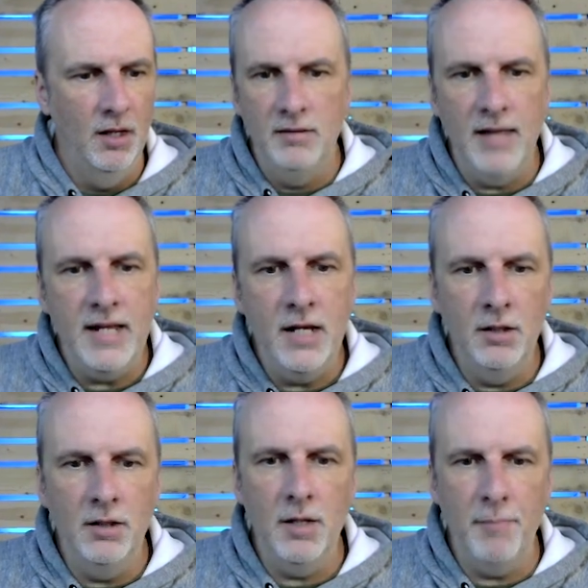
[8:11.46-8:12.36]
Taking
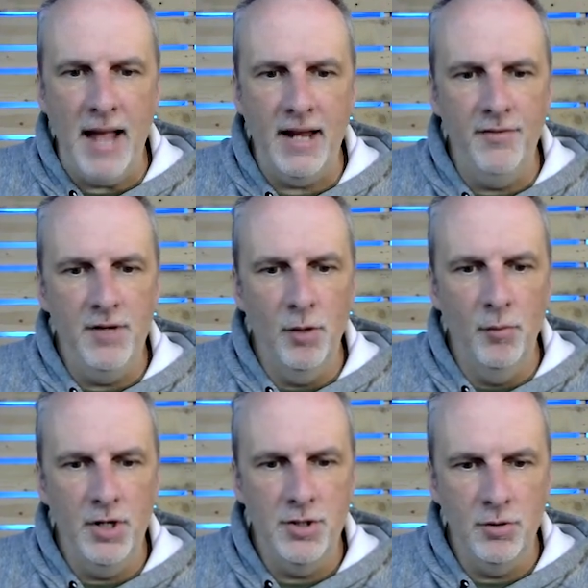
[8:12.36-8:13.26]
a look back at the
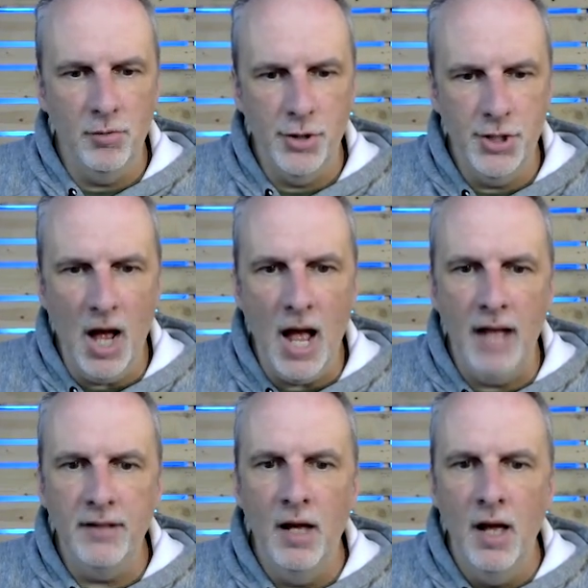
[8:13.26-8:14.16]
original
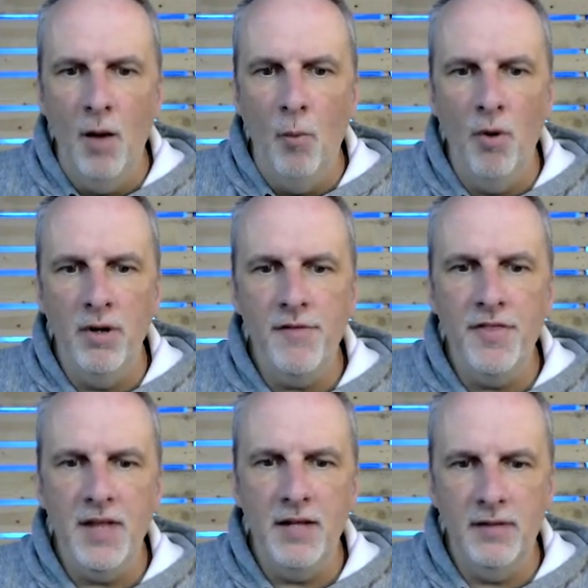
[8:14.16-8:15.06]
shot, one of the
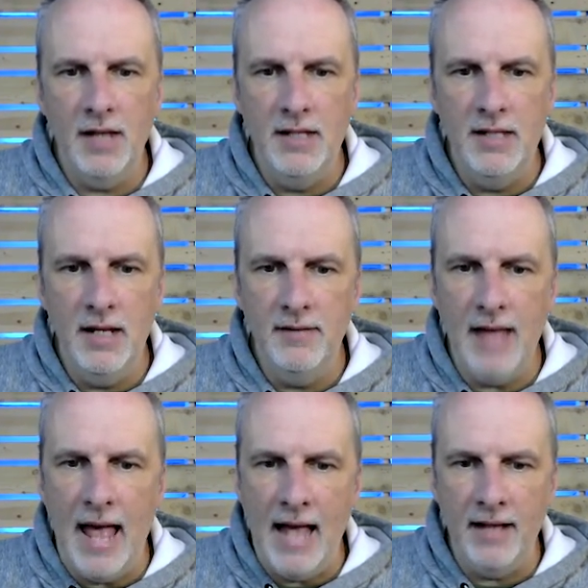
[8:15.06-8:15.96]
things that I did is
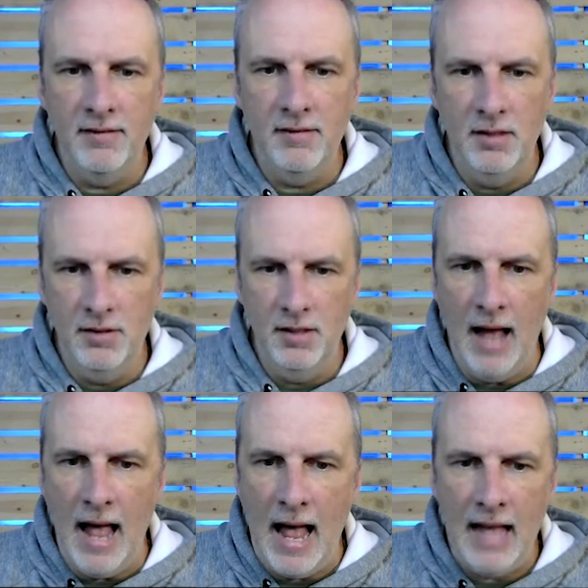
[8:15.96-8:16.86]

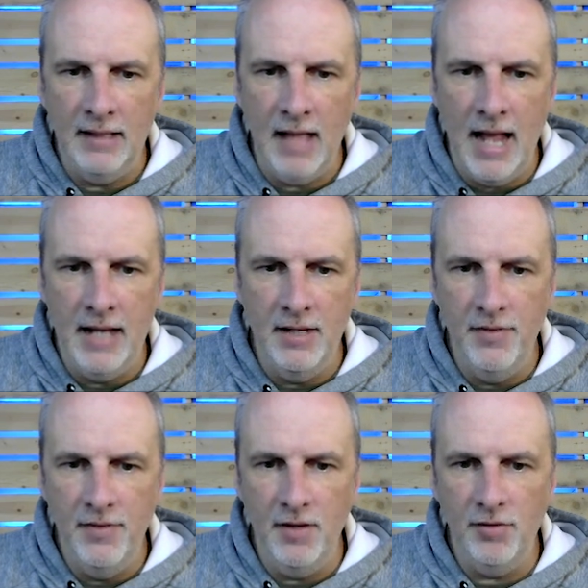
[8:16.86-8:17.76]

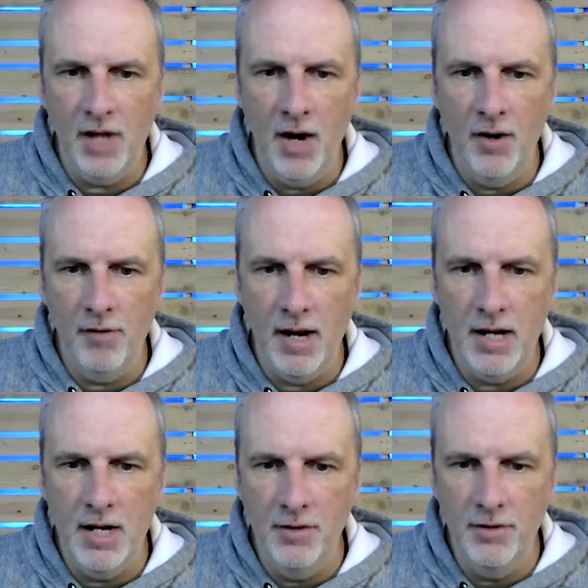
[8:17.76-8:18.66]
highlighted this area
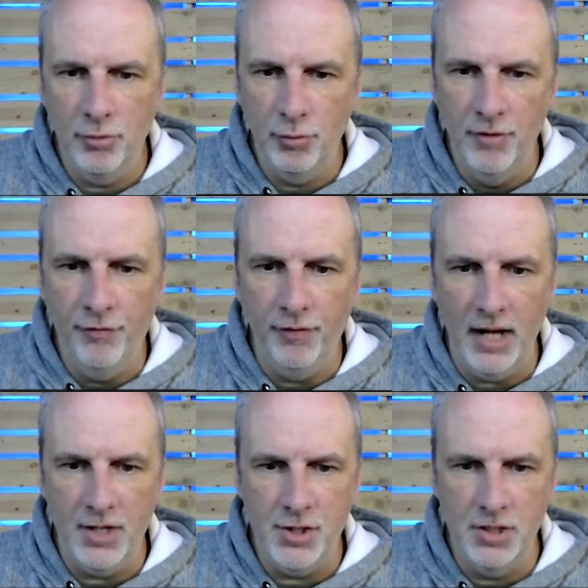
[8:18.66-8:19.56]
right here, this
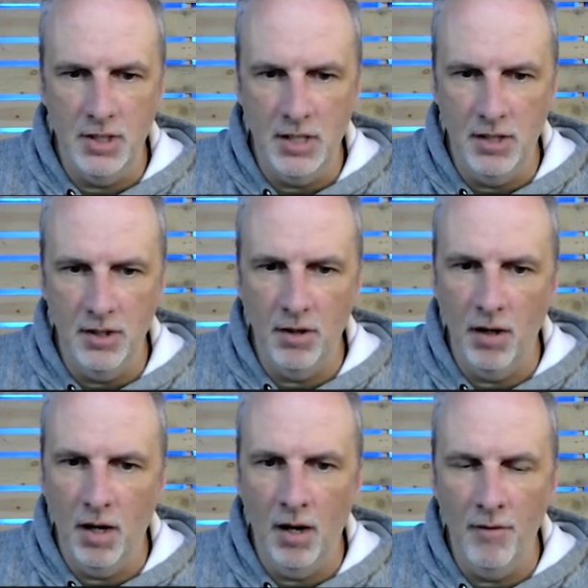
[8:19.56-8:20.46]
reflection
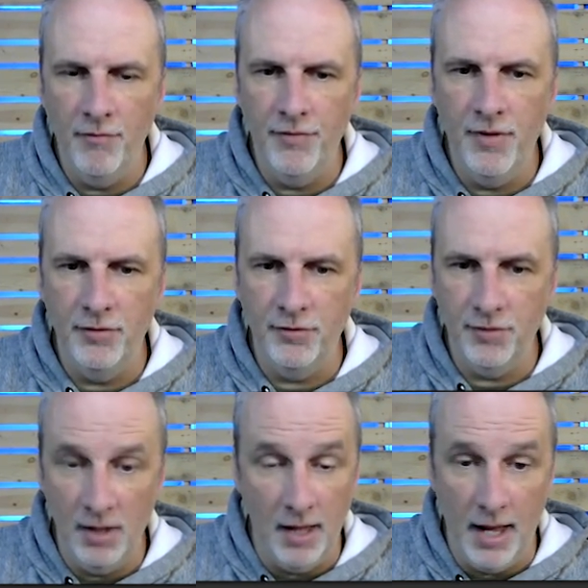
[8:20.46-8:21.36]
here of the
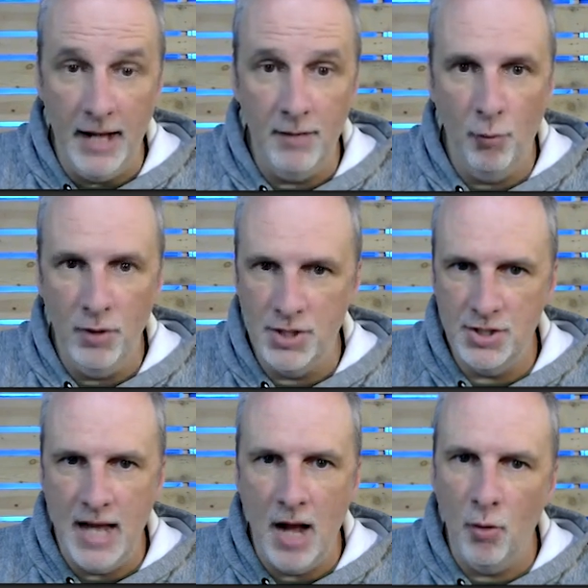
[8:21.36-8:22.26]
sunlight, which
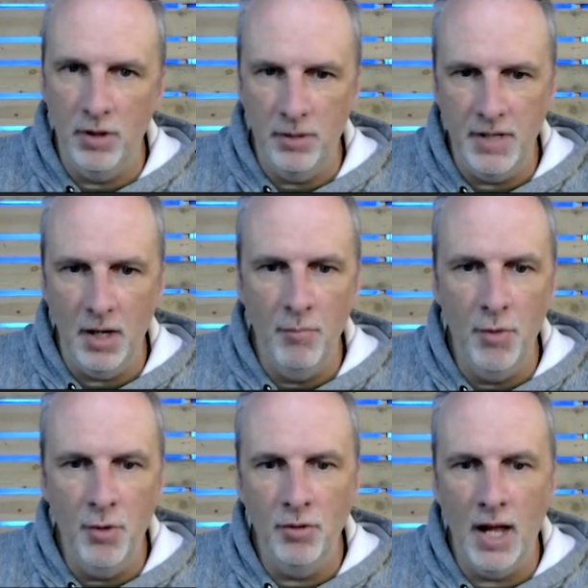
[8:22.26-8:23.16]
is now going to be our
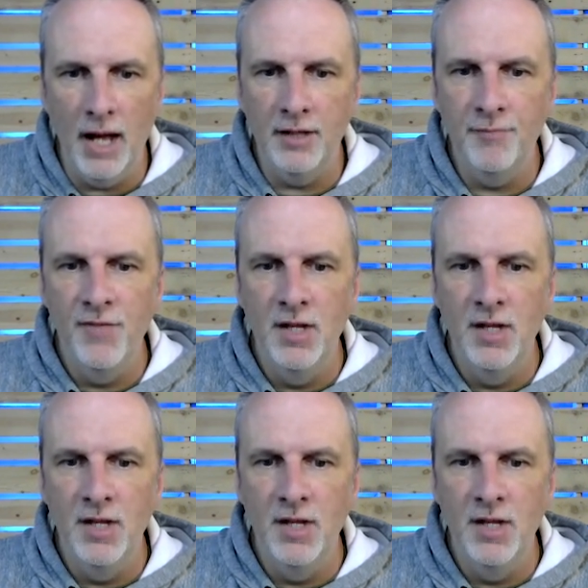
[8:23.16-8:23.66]
moonlight,